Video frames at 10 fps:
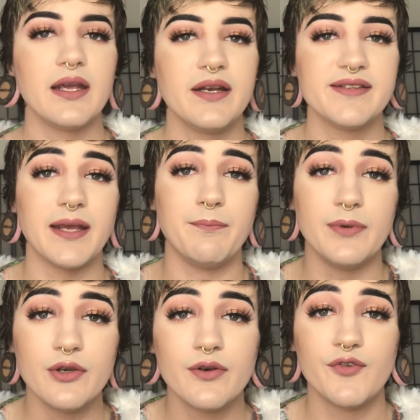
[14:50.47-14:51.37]
It is a
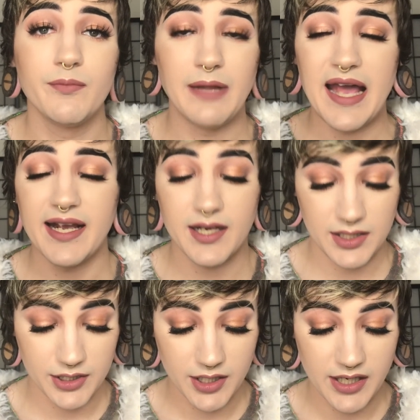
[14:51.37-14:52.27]
beautiful black color.